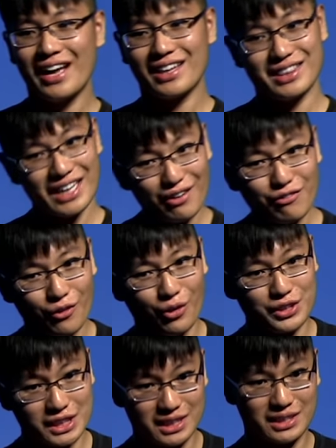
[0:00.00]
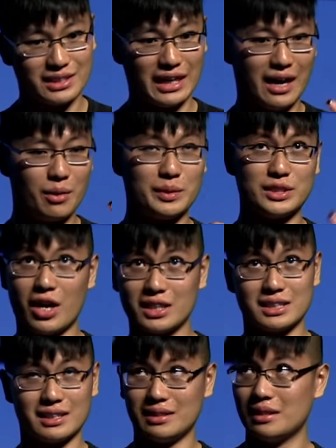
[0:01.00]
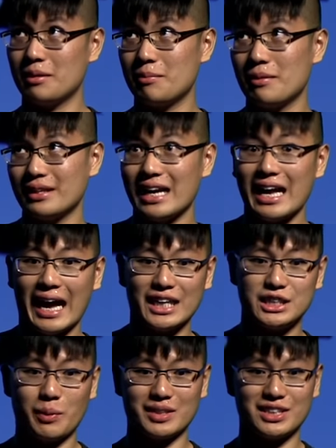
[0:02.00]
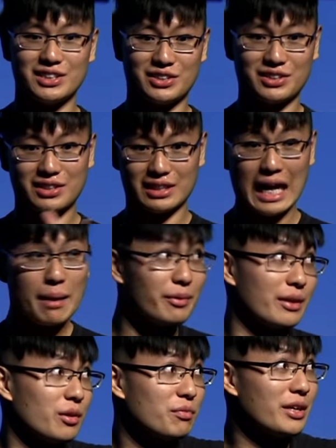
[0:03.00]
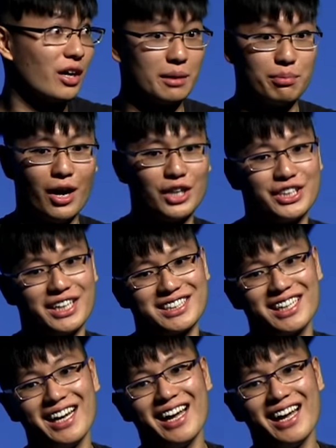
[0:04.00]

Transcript: Therefore, she, uh, we talked a little bit and she wanted to collaborate with me on a project.